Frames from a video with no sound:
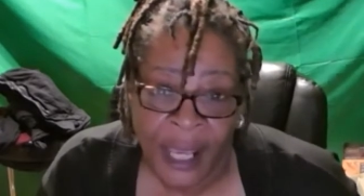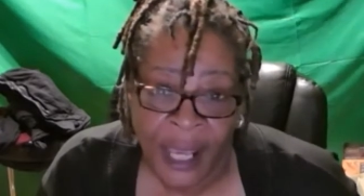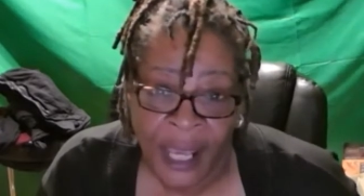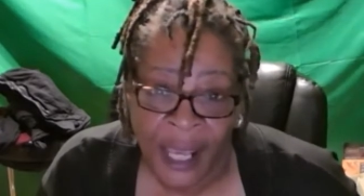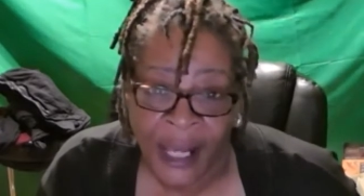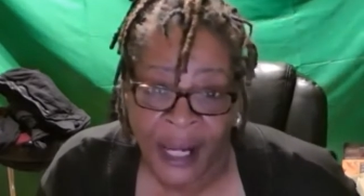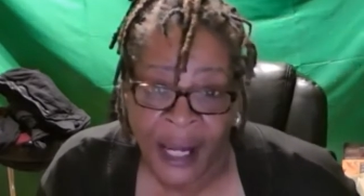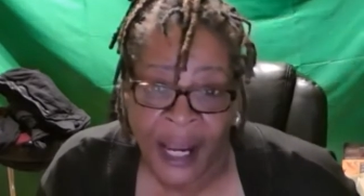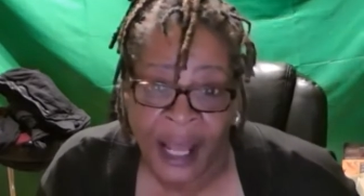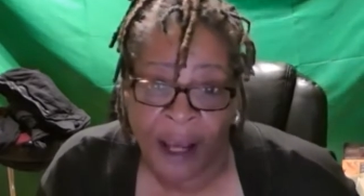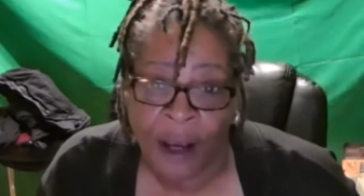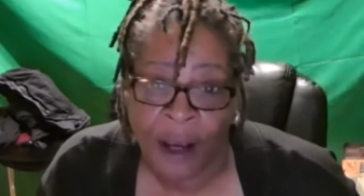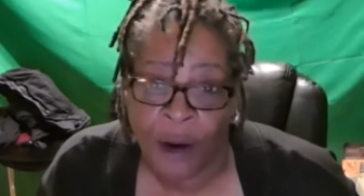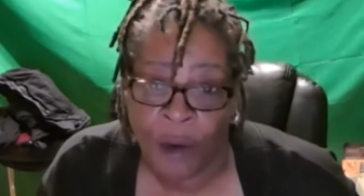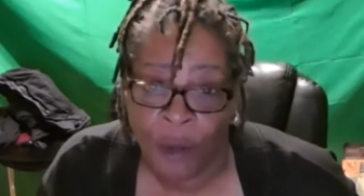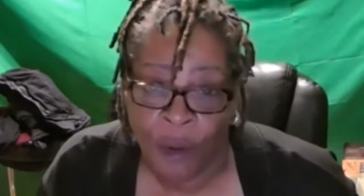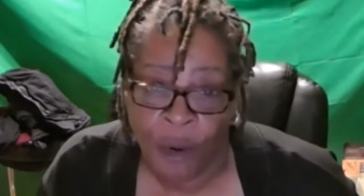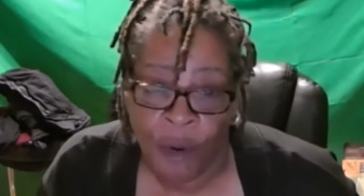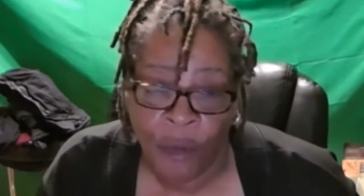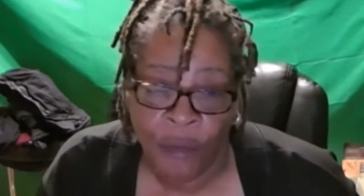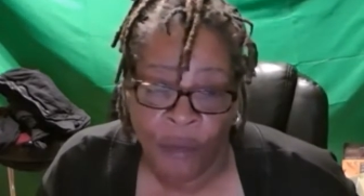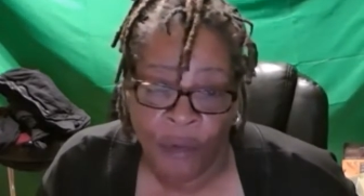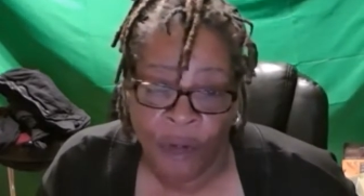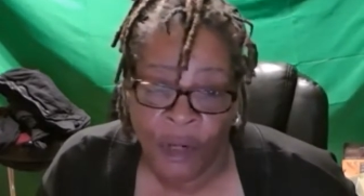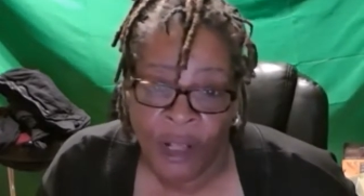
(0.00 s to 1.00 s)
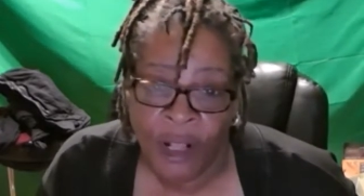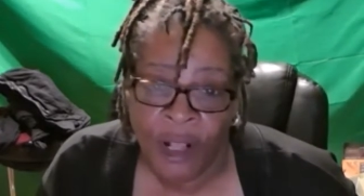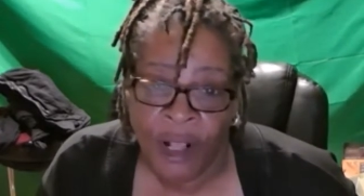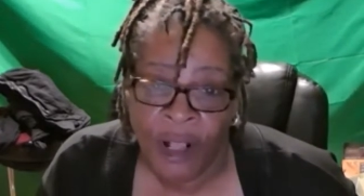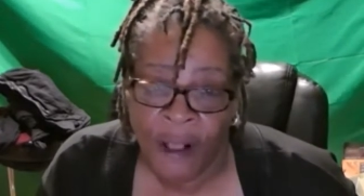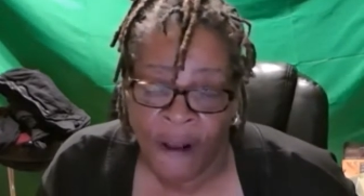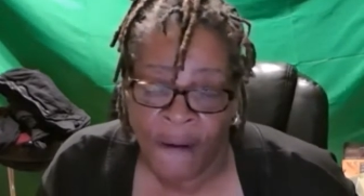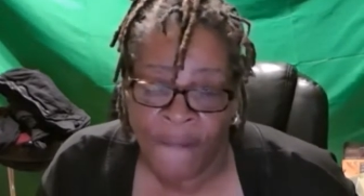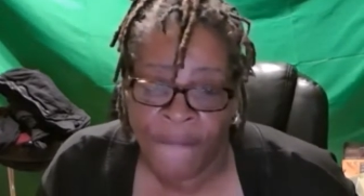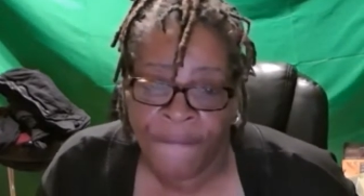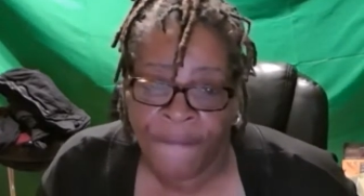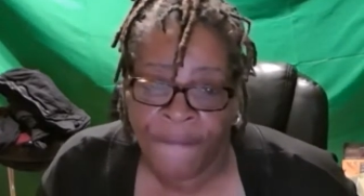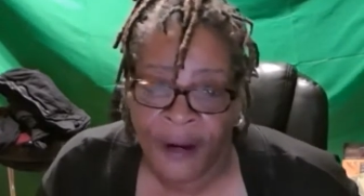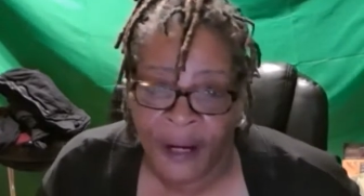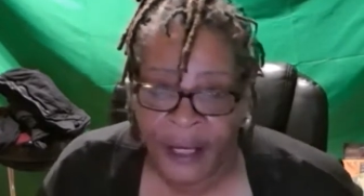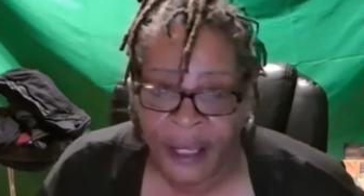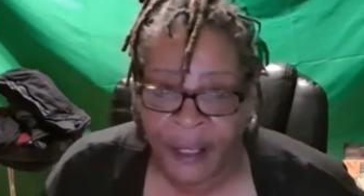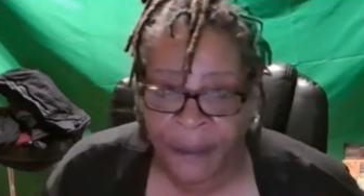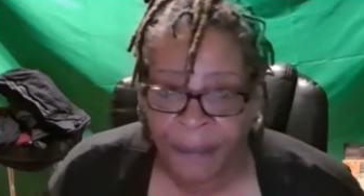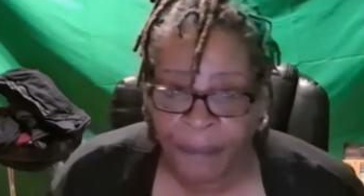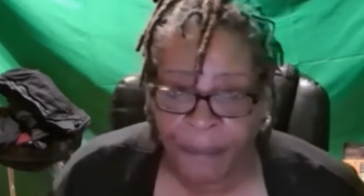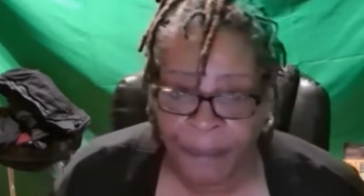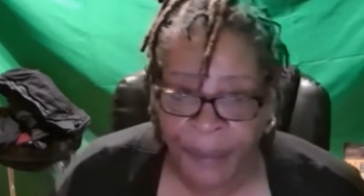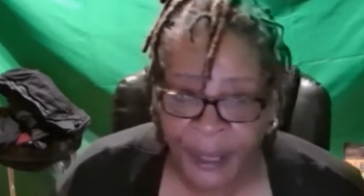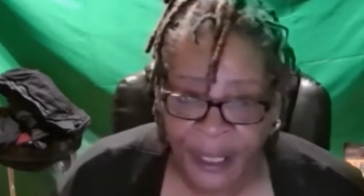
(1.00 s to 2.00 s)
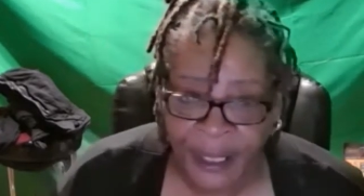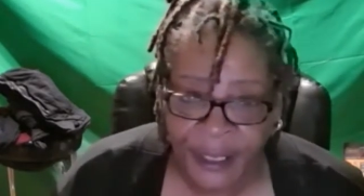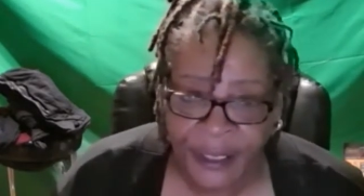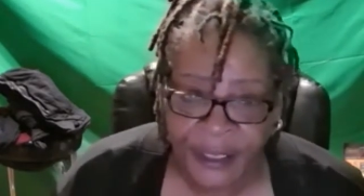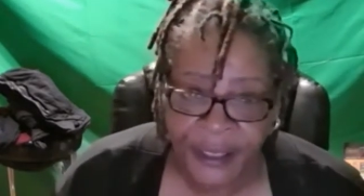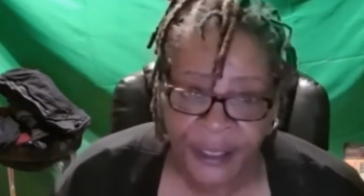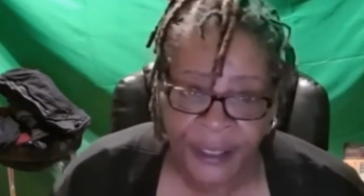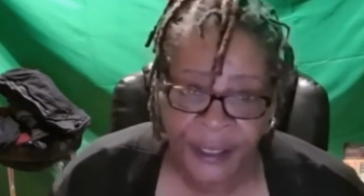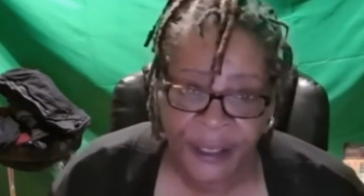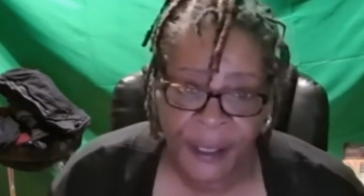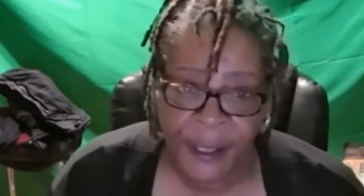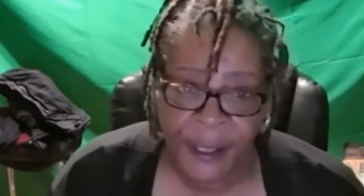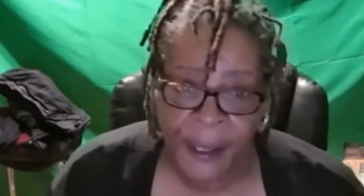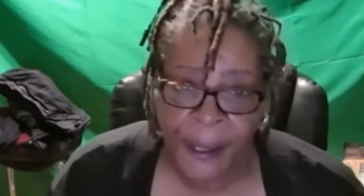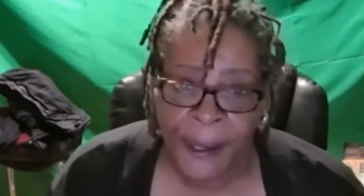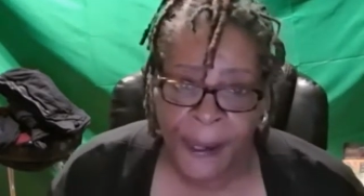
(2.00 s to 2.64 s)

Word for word: and I quote, a fucking bitch.